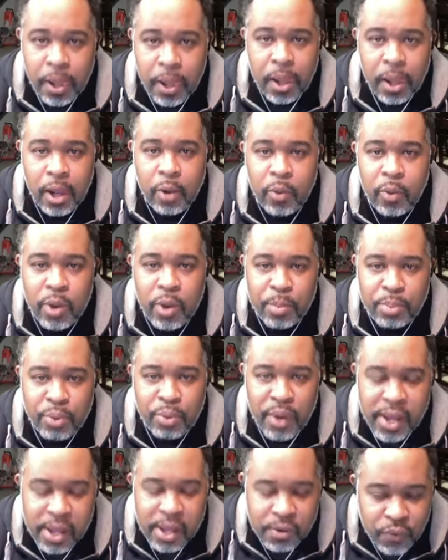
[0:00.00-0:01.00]
And we're
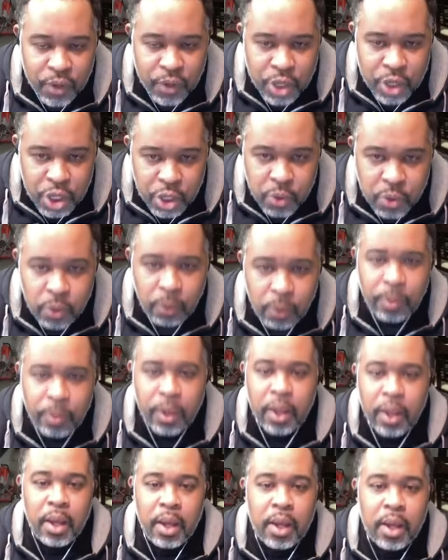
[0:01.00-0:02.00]
praying for you.
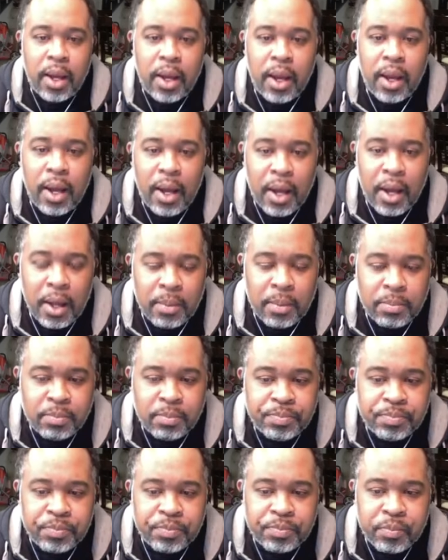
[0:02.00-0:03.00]

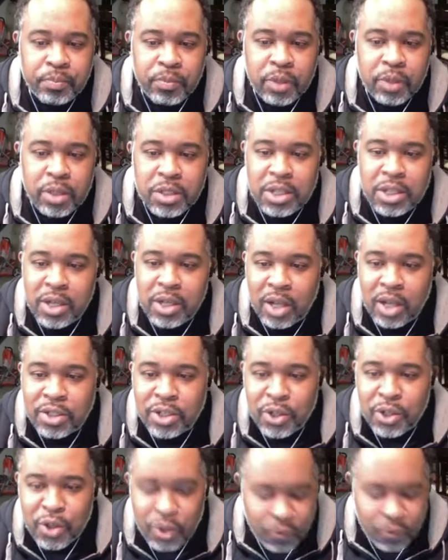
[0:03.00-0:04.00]
Um, she lost
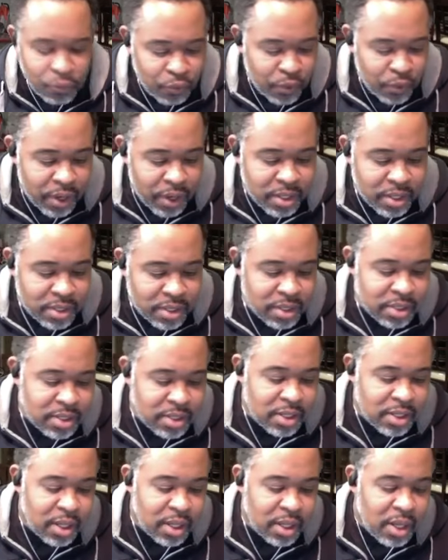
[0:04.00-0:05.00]
a good friend,
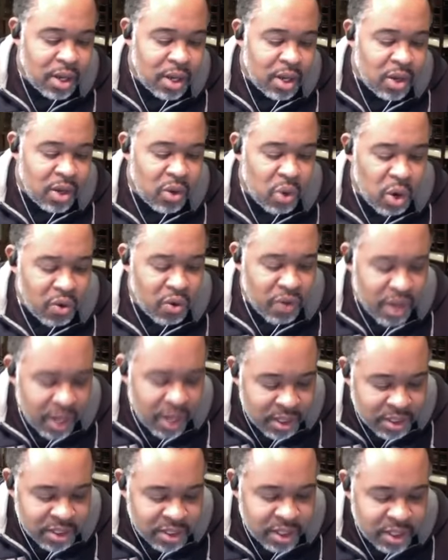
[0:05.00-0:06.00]
Sister Aura
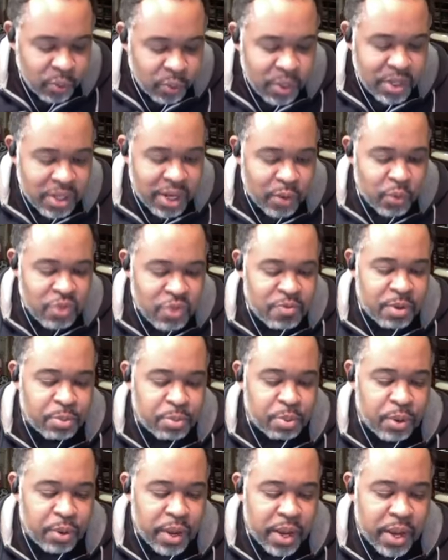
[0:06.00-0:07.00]
Hunter, we, that we've been
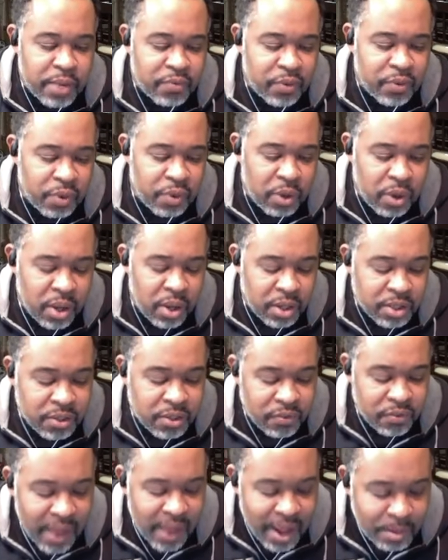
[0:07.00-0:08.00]
praying for the
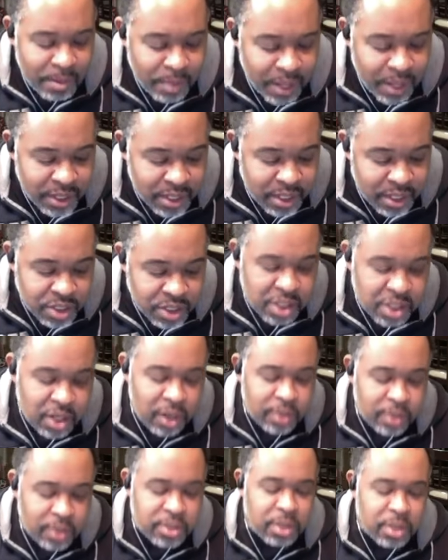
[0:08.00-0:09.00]
Hunter family. And then she
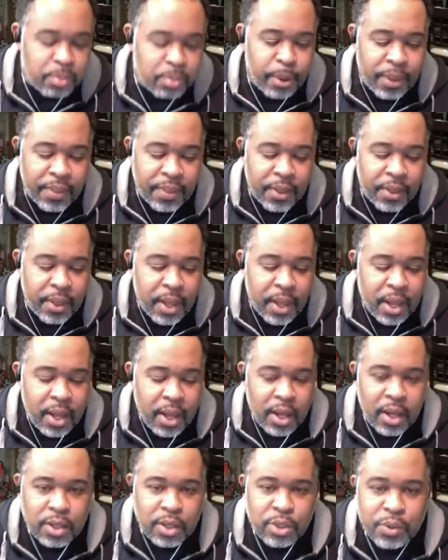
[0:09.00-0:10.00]
lost her brother,
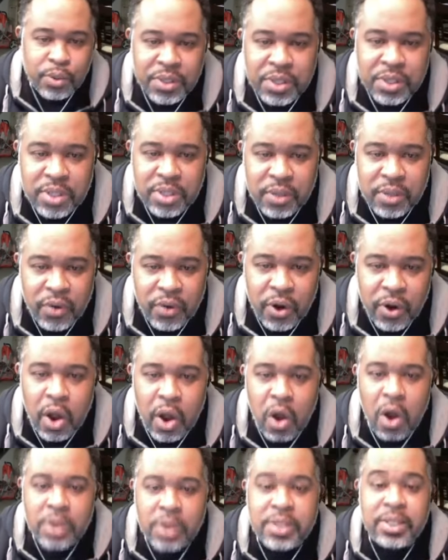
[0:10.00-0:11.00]
so this is a very
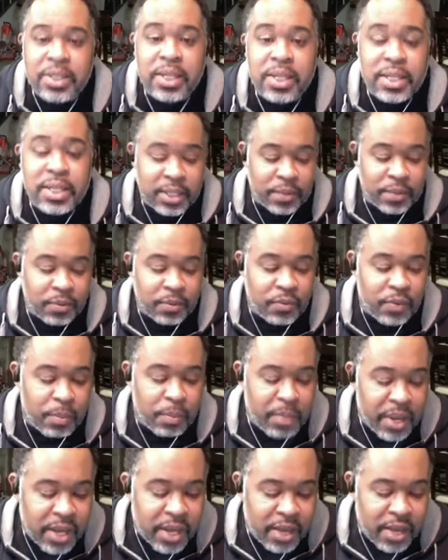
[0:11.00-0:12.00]
hard season for
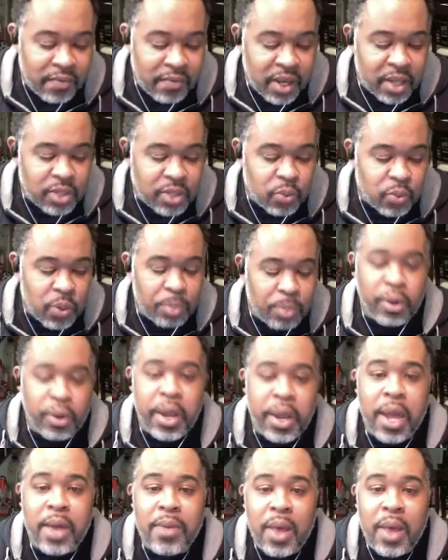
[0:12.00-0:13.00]
many of us. We're
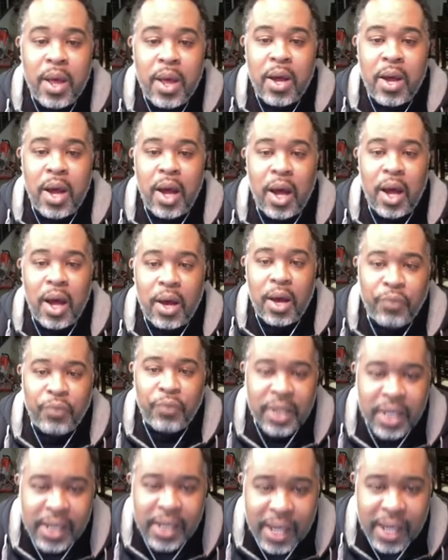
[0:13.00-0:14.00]
praying uh,
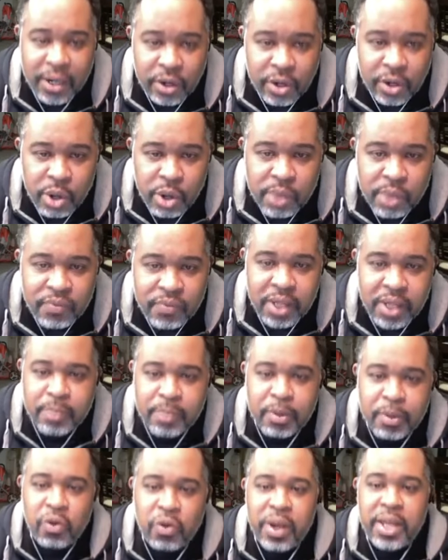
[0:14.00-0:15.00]
for Lily. I don't know if Lily
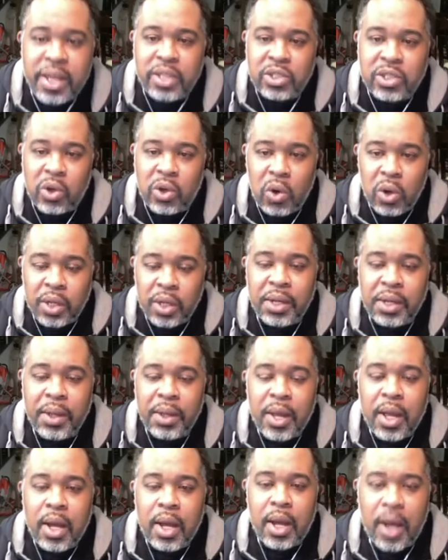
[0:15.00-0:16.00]
McRae is on,
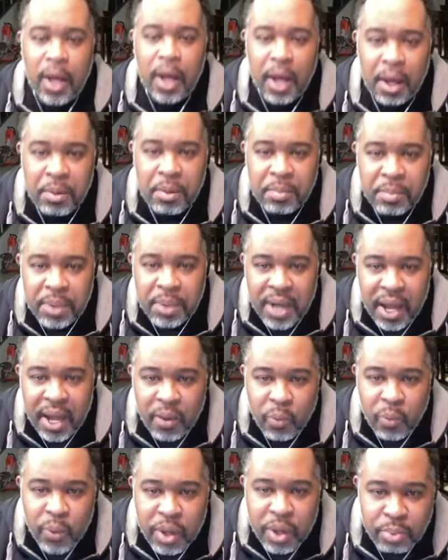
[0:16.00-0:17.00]
um, but I,
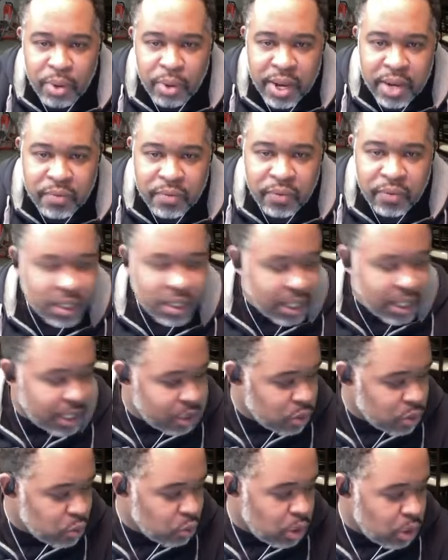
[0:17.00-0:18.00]
we're praying for
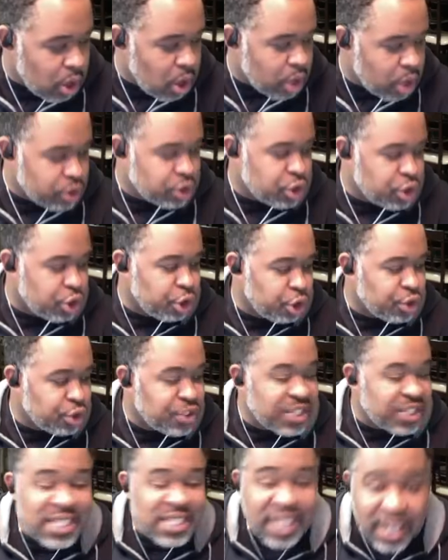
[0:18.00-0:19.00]
Lily who lost her
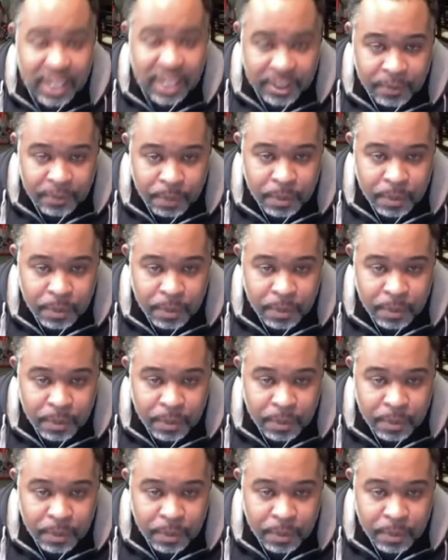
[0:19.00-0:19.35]
son,